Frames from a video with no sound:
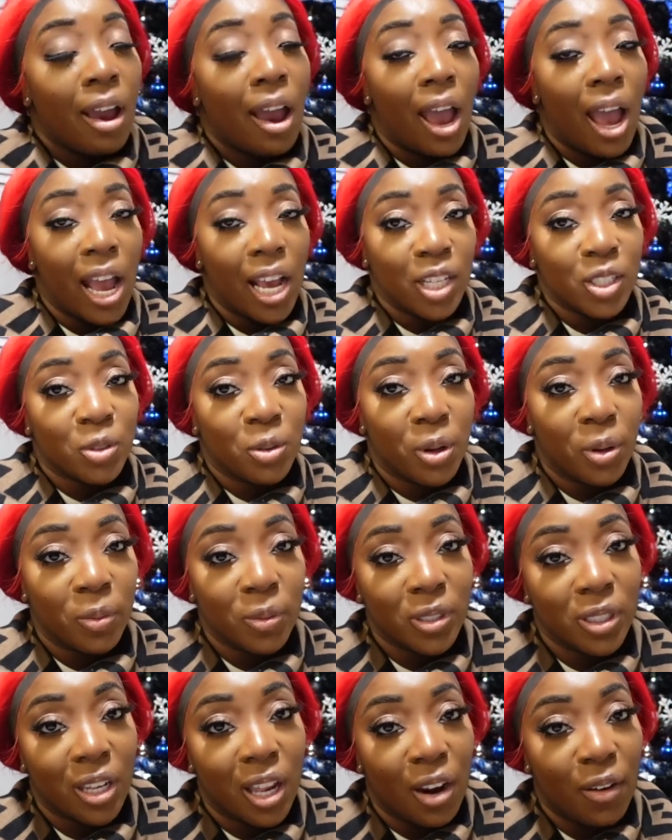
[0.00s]
Axe throwing
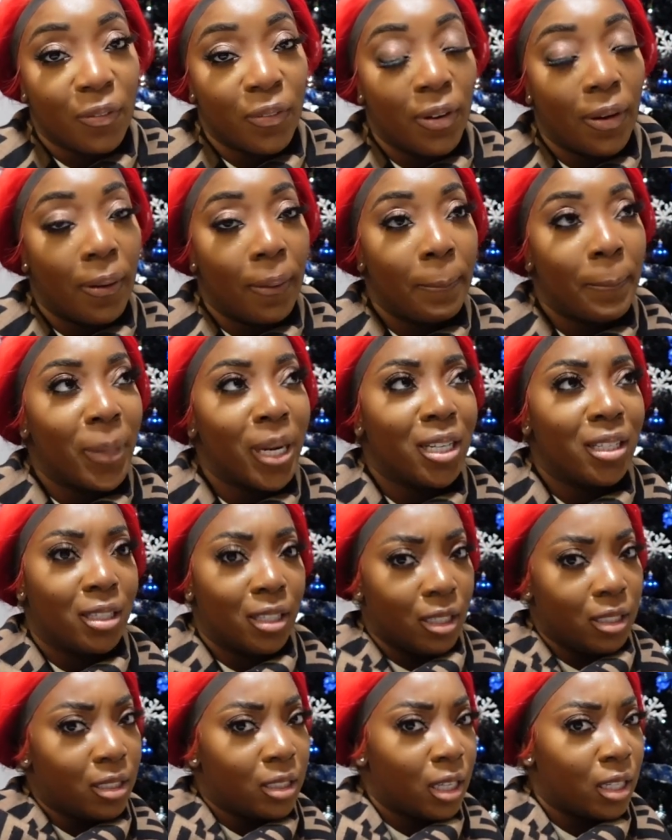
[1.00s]
was a lot of fun. It
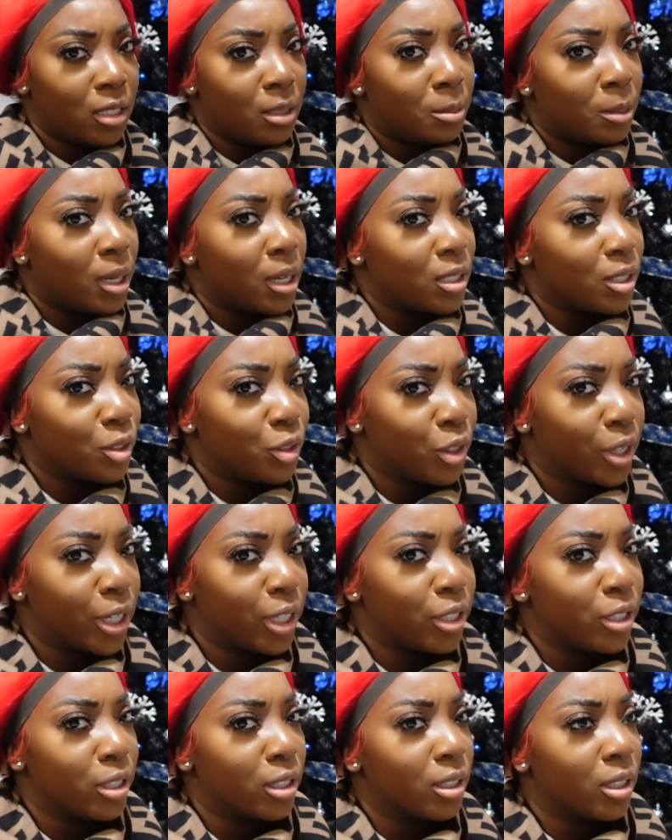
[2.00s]
does take some
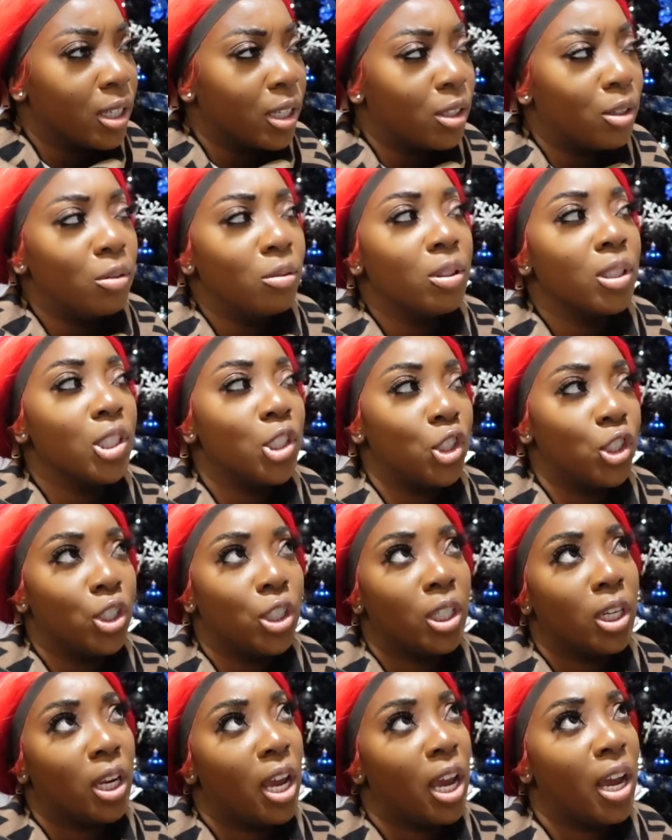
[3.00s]
concentration. Like, you
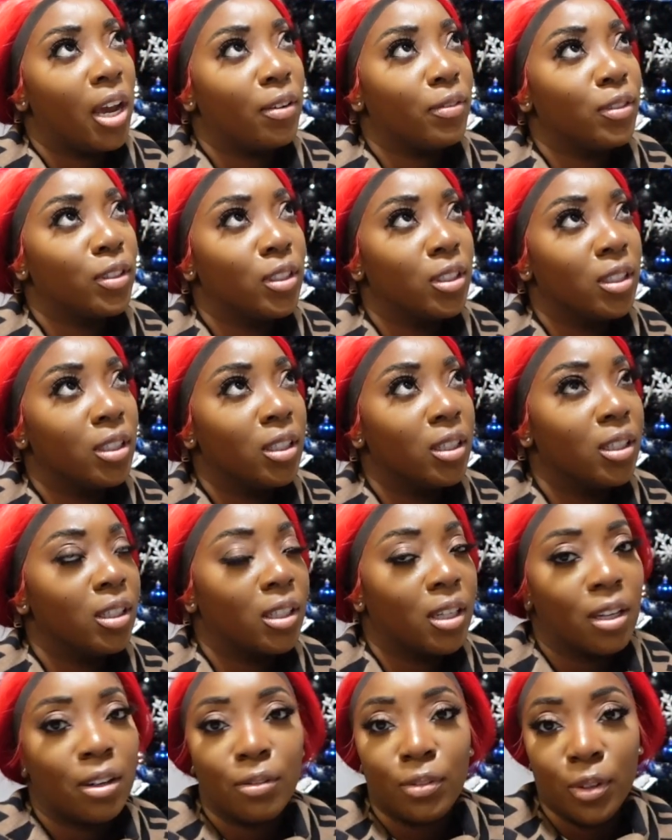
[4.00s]
legit have to kind of